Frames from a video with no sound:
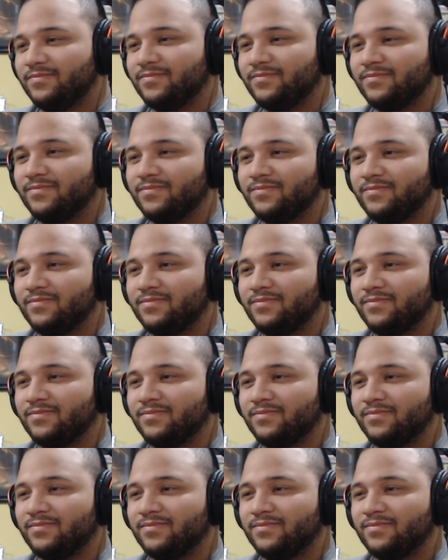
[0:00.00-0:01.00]

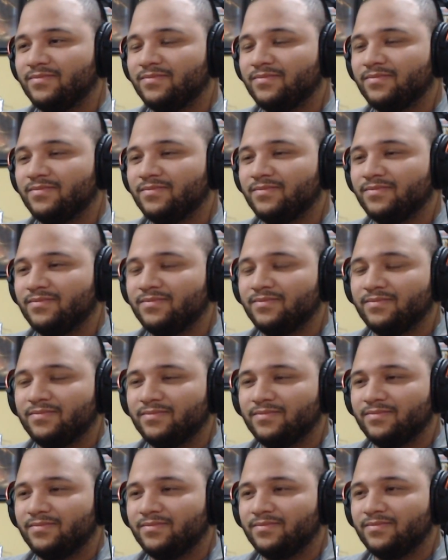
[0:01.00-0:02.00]

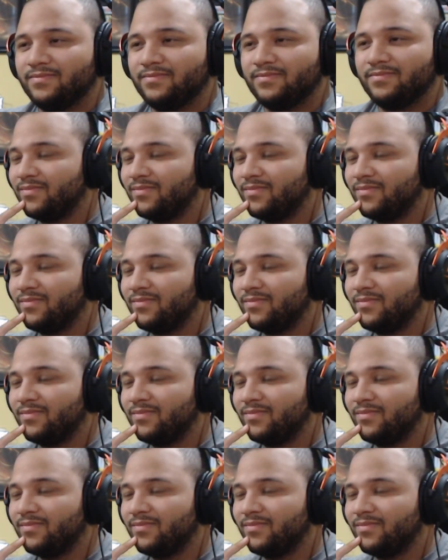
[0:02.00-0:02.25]
(silent)